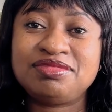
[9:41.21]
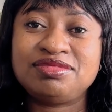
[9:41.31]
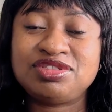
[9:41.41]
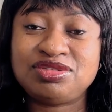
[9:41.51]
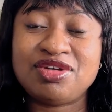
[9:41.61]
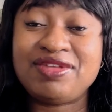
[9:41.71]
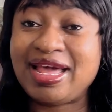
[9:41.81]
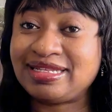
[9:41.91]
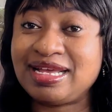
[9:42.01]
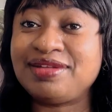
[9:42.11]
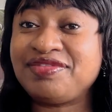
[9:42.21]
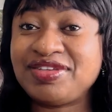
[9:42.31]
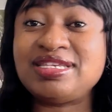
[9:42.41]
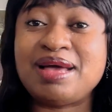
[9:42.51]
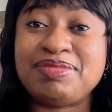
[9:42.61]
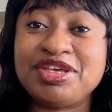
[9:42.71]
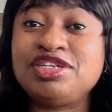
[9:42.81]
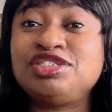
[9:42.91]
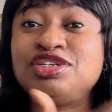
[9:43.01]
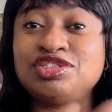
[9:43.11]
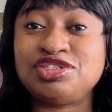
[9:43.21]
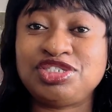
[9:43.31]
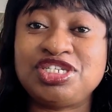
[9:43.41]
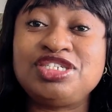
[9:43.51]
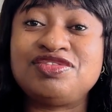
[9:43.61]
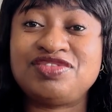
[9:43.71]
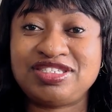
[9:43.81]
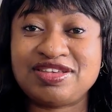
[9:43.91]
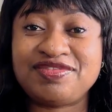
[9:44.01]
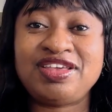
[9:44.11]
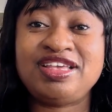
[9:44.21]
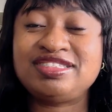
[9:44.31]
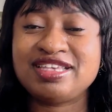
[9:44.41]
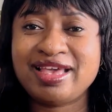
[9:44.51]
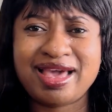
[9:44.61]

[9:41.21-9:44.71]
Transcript: stuff like that, the visa application, the change of visa fees,